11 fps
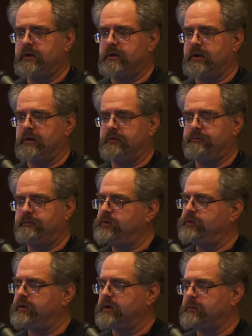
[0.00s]
if you
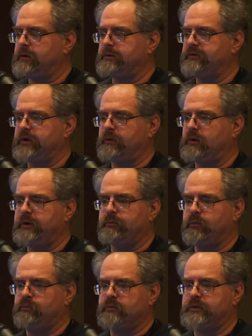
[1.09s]
come up and say, well, we
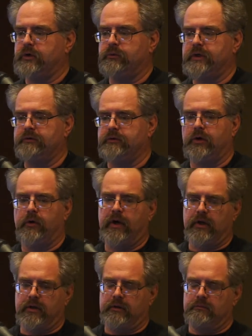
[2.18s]
don't even know how
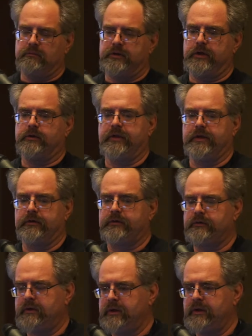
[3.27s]
to deal with this
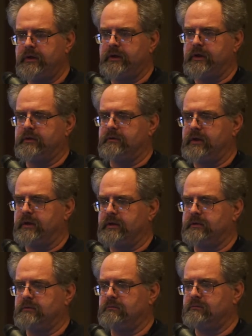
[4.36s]
in, in
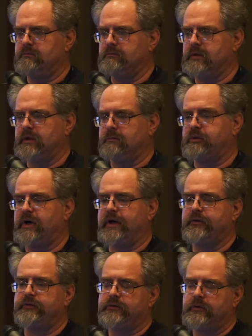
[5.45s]
the
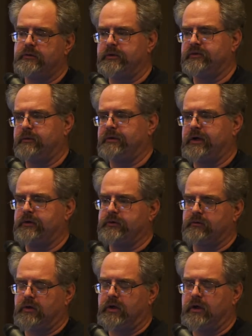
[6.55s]
press when something goes
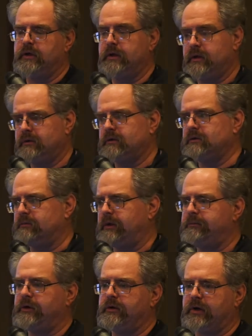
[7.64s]
wrong, well, maybe
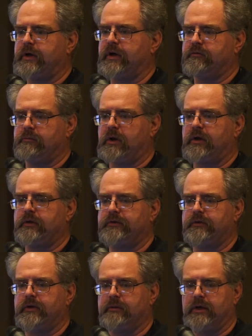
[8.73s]
you better have a
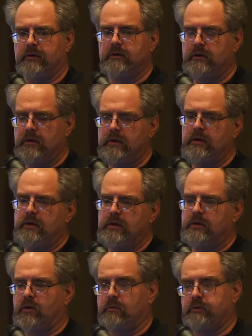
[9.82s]
policy about
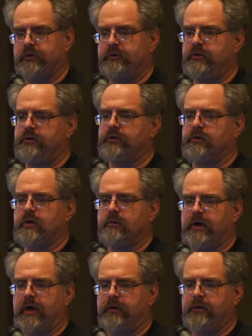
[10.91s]
or a procedure about
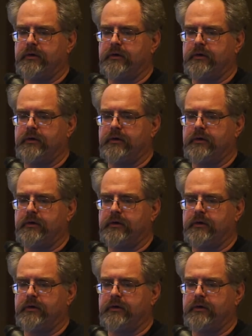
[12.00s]
how you're